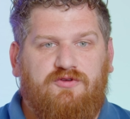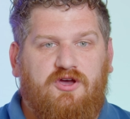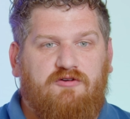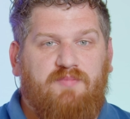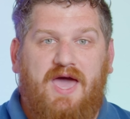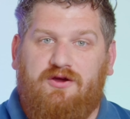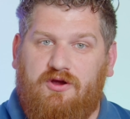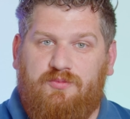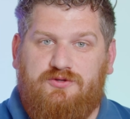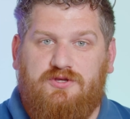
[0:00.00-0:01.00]
you have
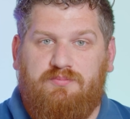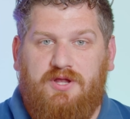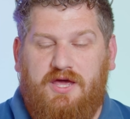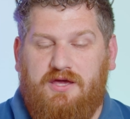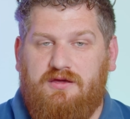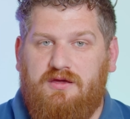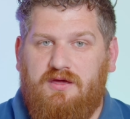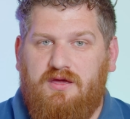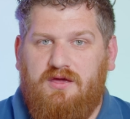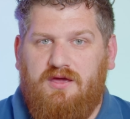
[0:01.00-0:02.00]
background music playing
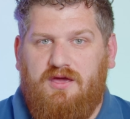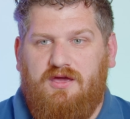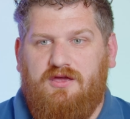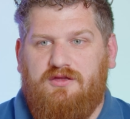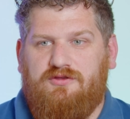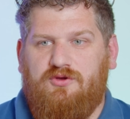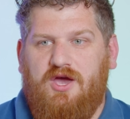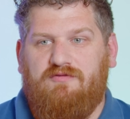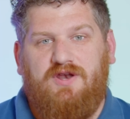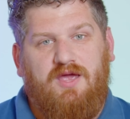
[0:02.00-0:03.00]
and you
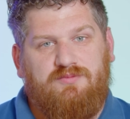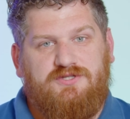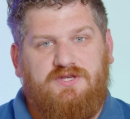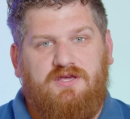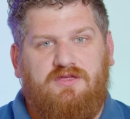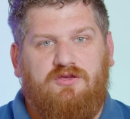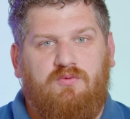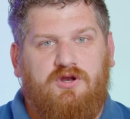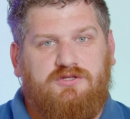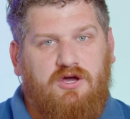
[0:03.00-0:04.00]
have an MC that you
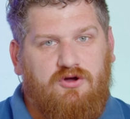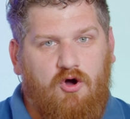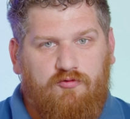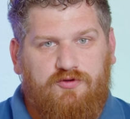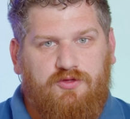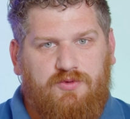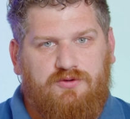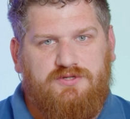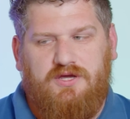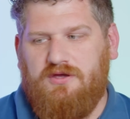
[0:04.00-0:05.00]
want to talk over the
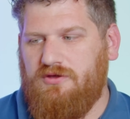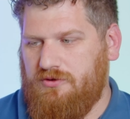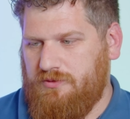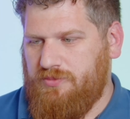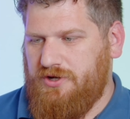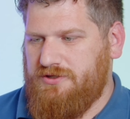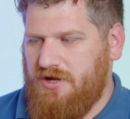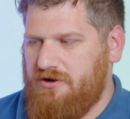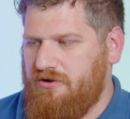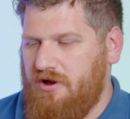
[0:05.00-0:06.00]
music, you can put a
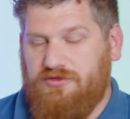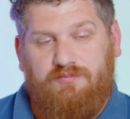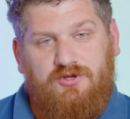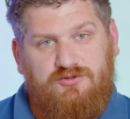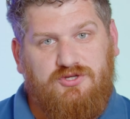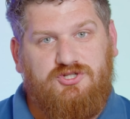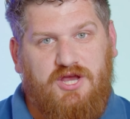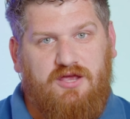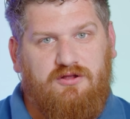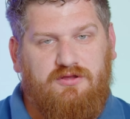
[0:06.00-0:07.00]
ducker on the music
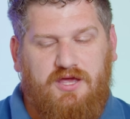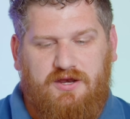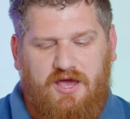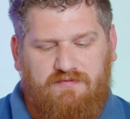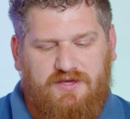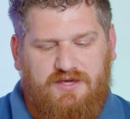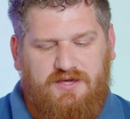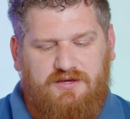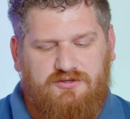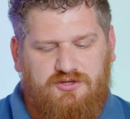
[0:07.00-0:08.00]
channel and have it
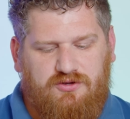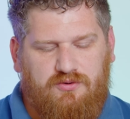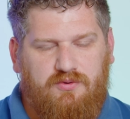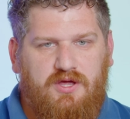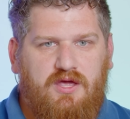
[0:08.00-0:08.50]
keyed to